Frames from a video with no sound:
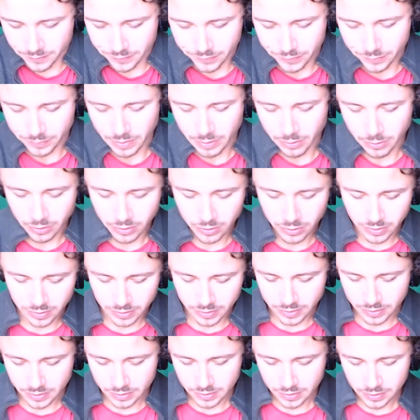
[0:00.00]
we can do like
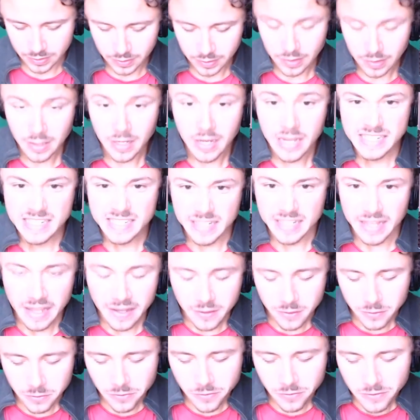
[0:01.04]
this.
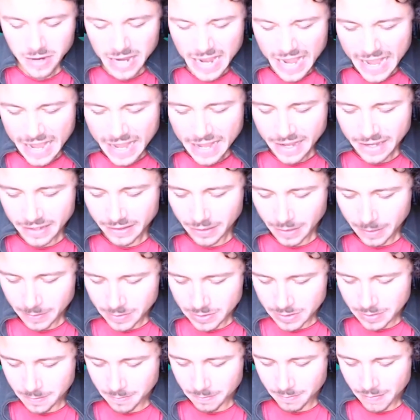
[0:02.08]
Take a ride up
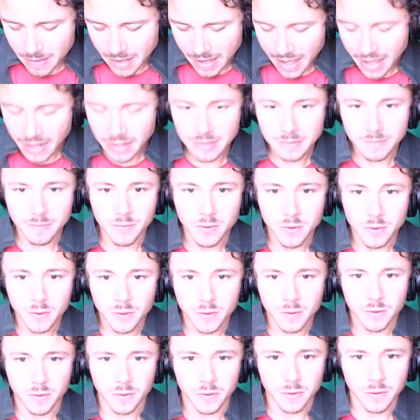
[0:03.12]
to Malibu.